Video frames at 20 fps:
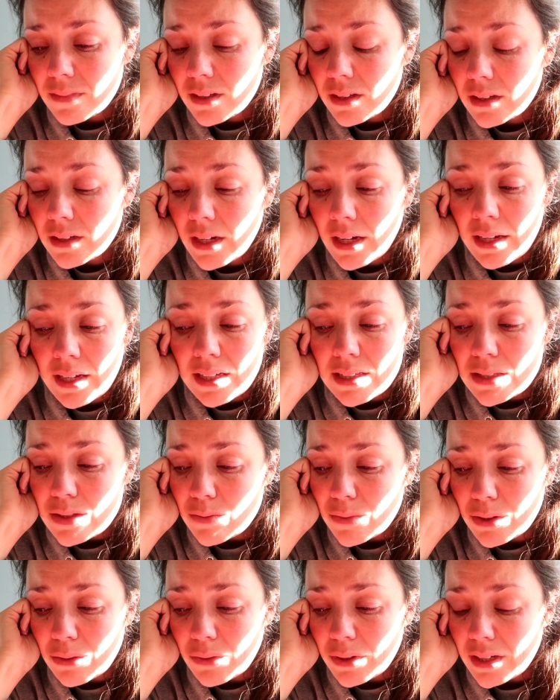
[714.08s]
then I guess
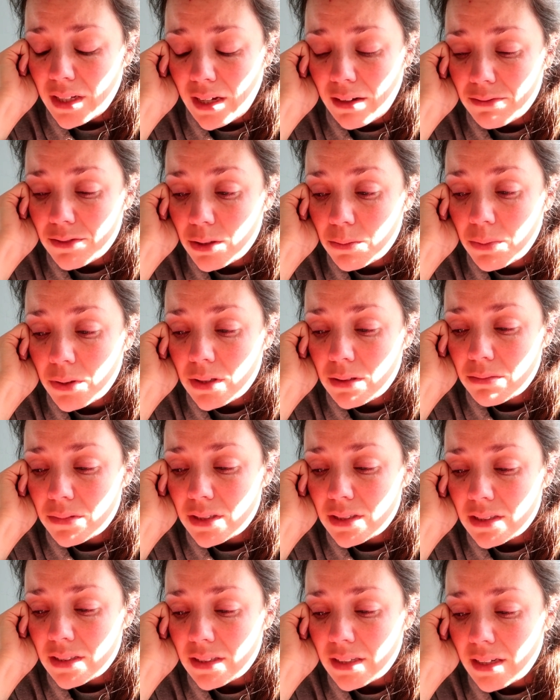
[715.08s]
we will have to put him
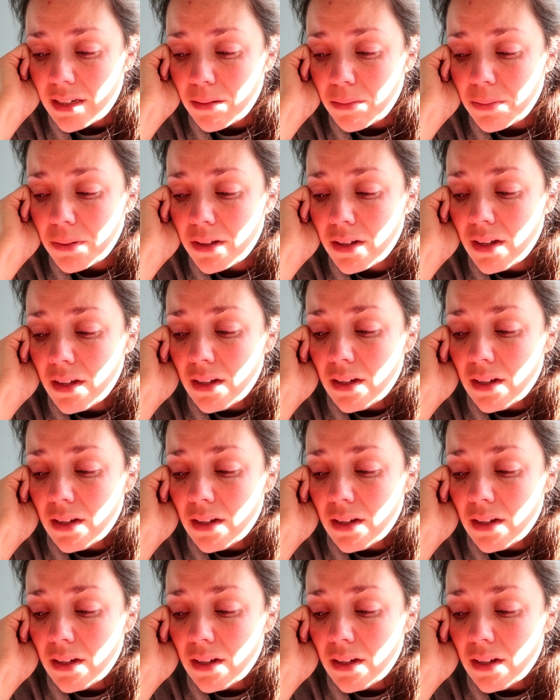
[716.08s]
to sleep.